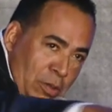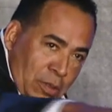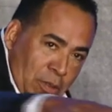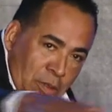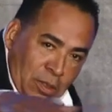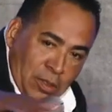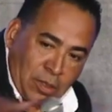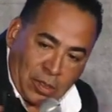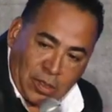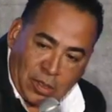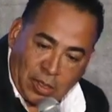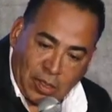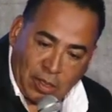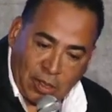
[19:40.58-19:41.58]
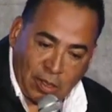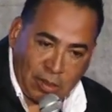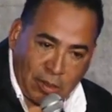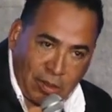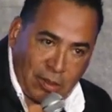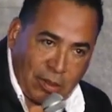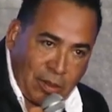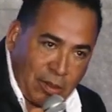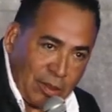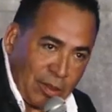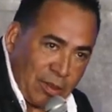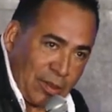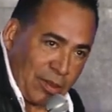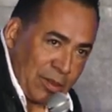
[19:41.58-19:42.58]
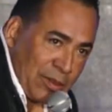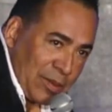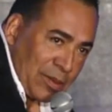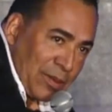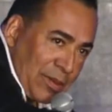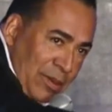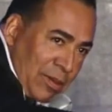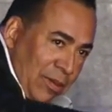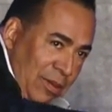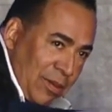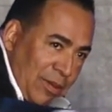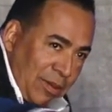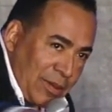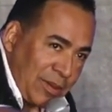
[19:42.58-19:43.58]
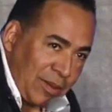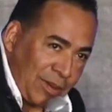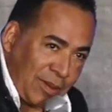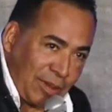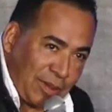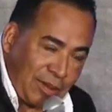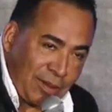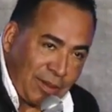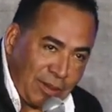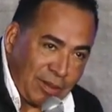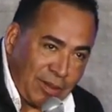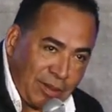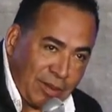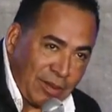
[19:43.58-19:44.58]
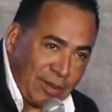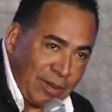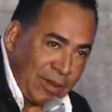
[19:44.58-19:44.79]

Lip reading: Nothing is said.